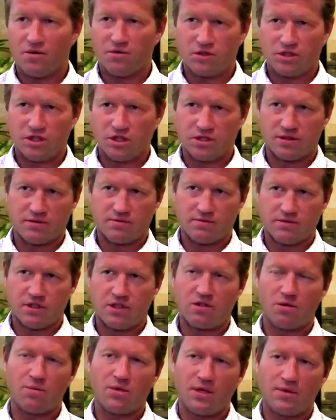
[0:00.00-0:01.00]
just a
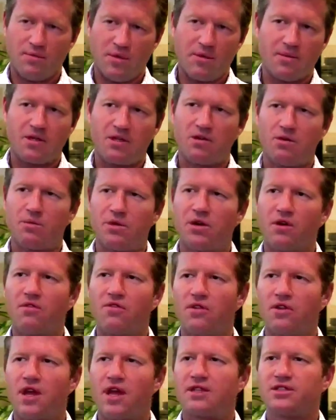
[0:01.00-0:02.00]
little bit, maybe a little bit
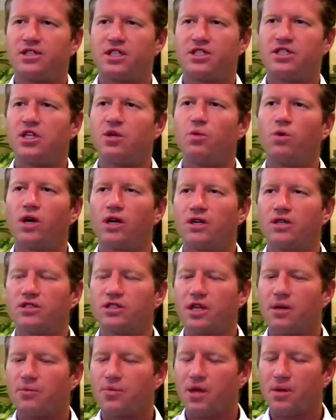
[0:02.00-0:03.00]
over that, 61 or
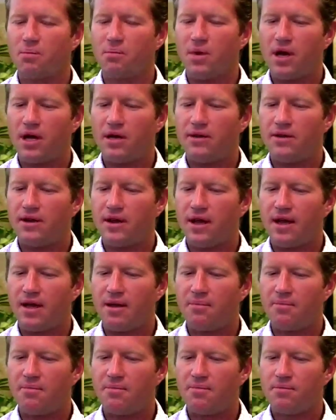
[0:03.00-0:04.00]
something. But
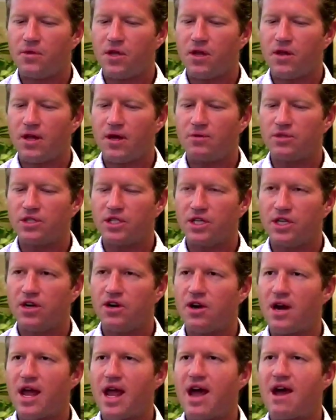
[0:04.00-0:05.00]
that was a
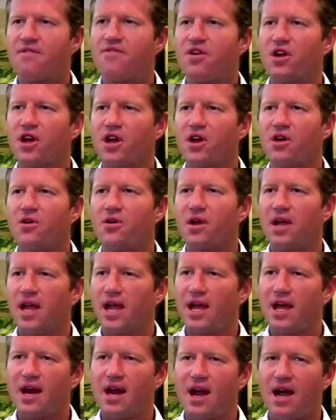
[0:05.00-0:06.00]
year and a half ago,
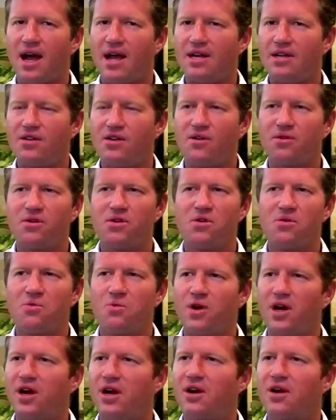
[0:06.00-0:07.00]
and I don't know
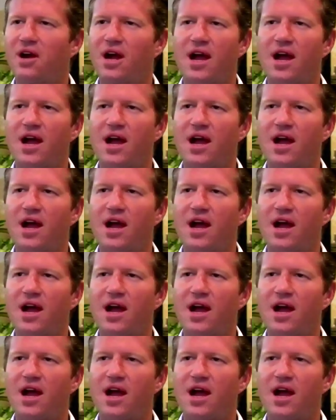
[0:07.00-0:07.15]
where.